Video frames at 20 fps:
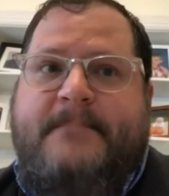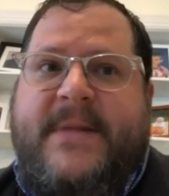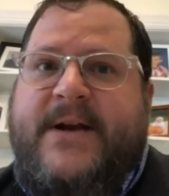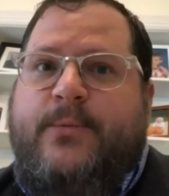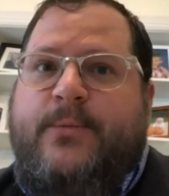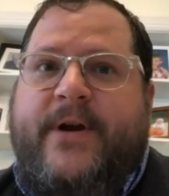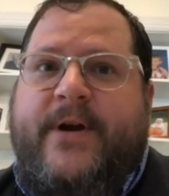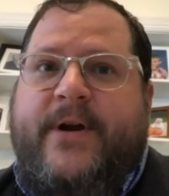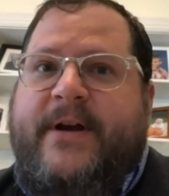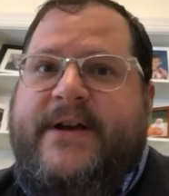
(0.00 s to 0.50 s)

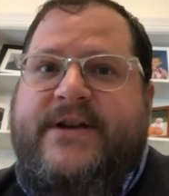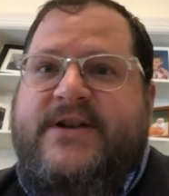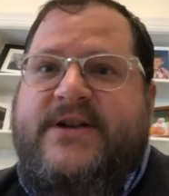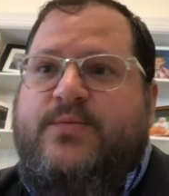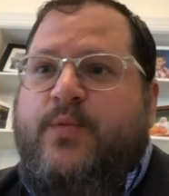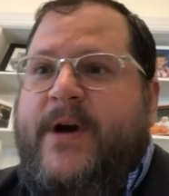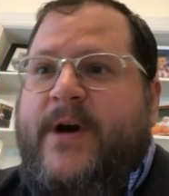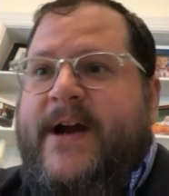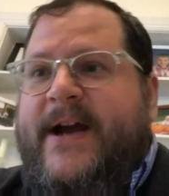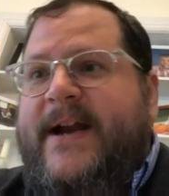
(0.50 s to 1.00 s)
really
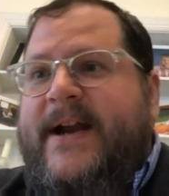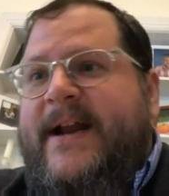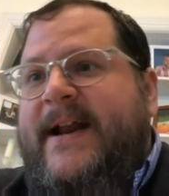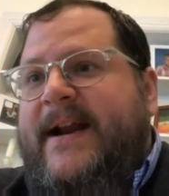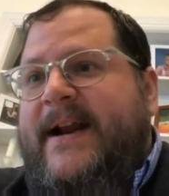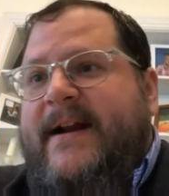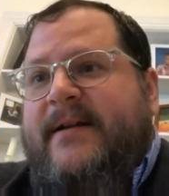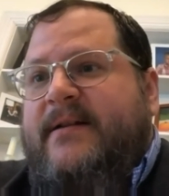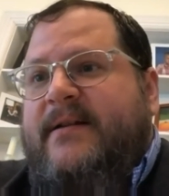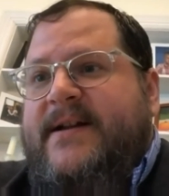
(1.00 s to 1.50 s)
just went in
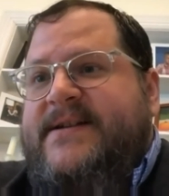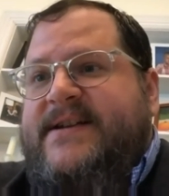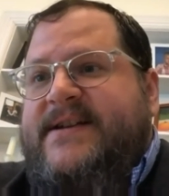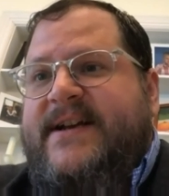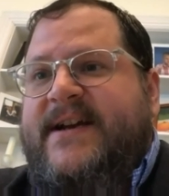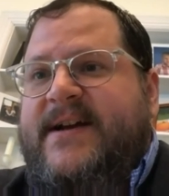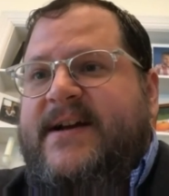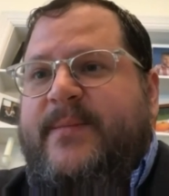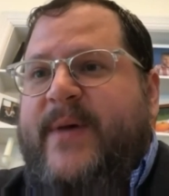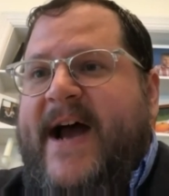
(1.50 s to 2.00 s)
a
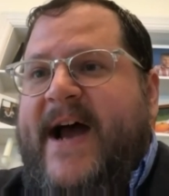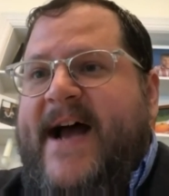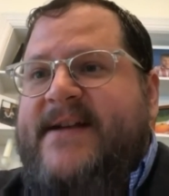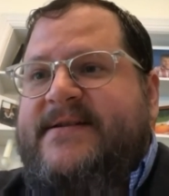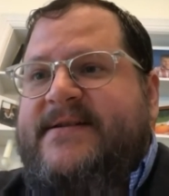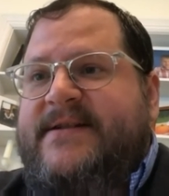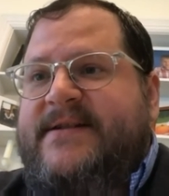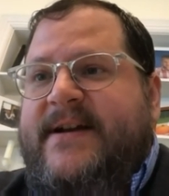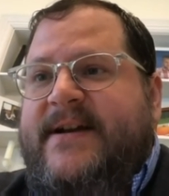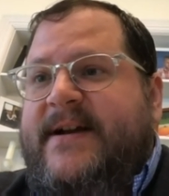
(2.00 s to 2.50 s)
listening
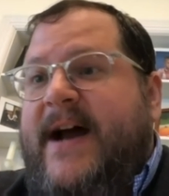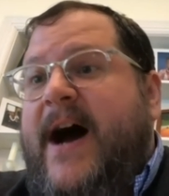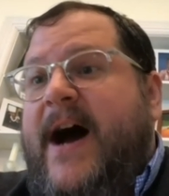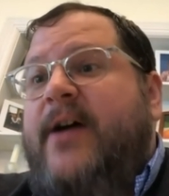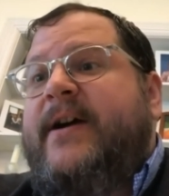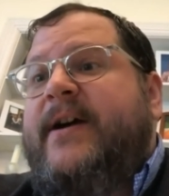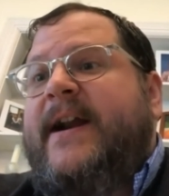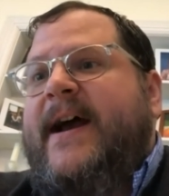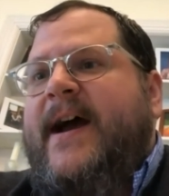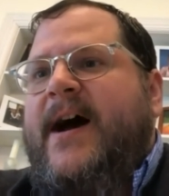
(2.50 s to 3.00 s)
capacity, and
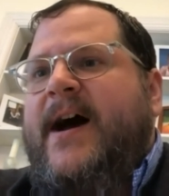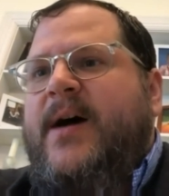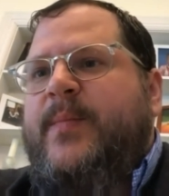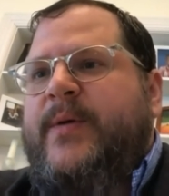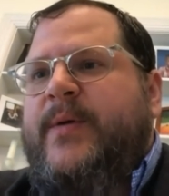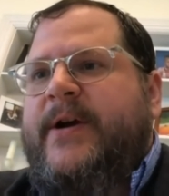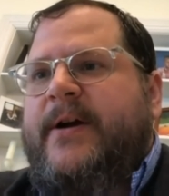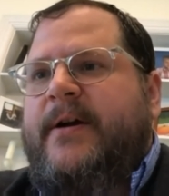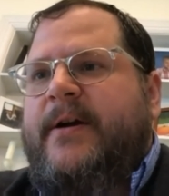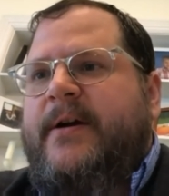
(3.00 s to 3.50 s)
how can I
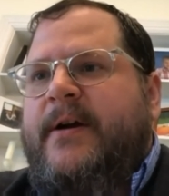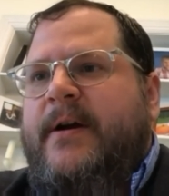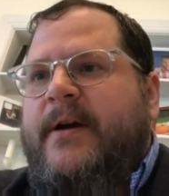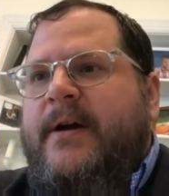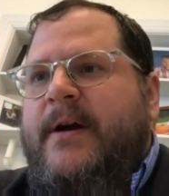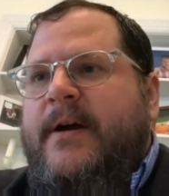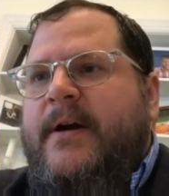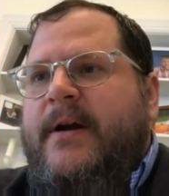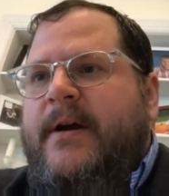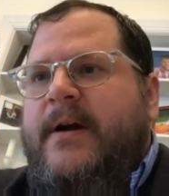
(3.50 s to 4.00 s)
help here?
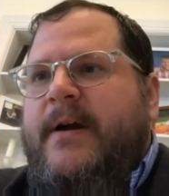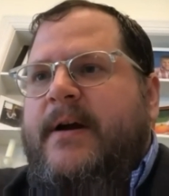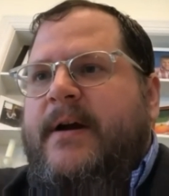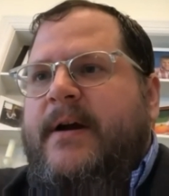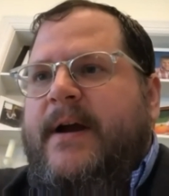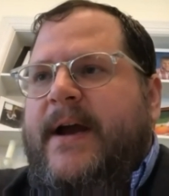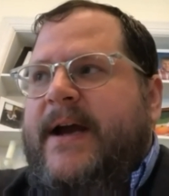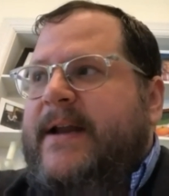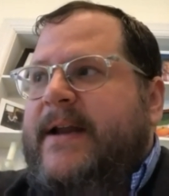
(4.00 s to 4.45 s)
And